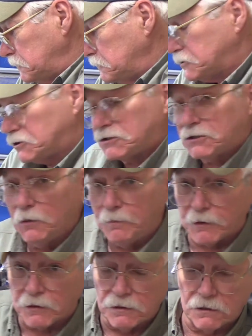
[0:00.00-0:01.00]

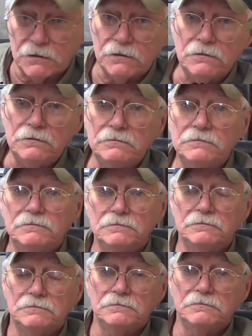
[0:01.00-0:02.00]
Super glue,
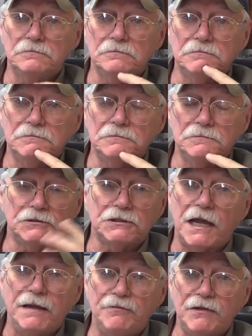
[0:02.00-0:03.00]

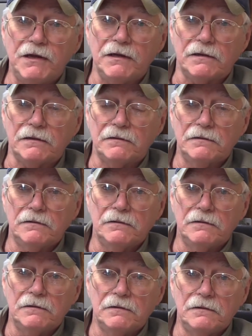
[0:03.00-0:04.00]
same thing.
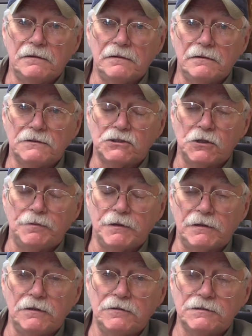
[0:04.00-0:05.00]
Super
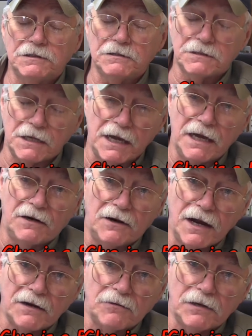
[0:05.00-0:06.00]
glue is a
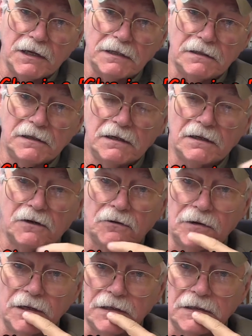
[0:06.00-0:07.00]
cyanoacrylate.
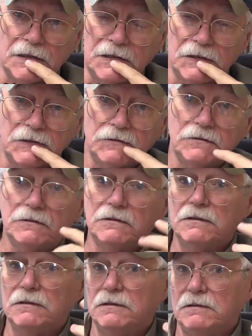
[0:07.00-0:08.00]
Gorilla Glue
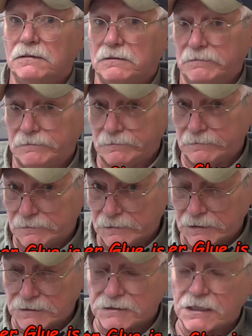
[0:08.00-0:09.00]

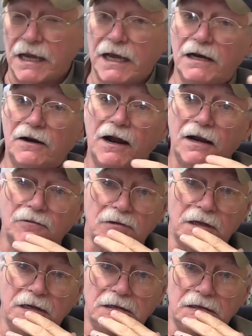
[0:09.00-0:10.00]
is
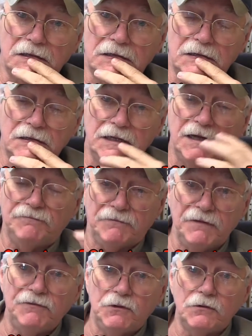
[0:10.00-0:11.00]
cyanoacrylate.
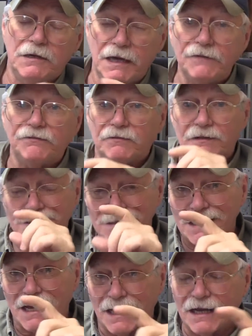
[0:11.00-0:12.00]
if you get the
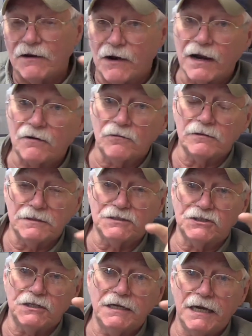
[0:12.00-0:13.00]
cyanoacrylate, the
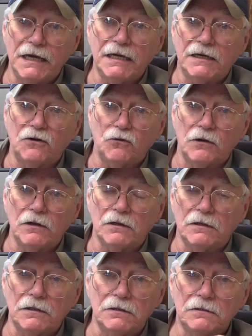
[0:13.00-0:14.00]
CA Gorilla
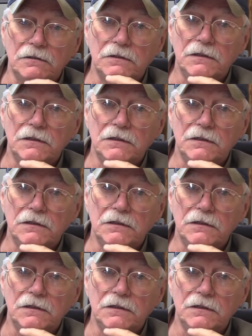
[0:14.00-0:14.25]
Glue,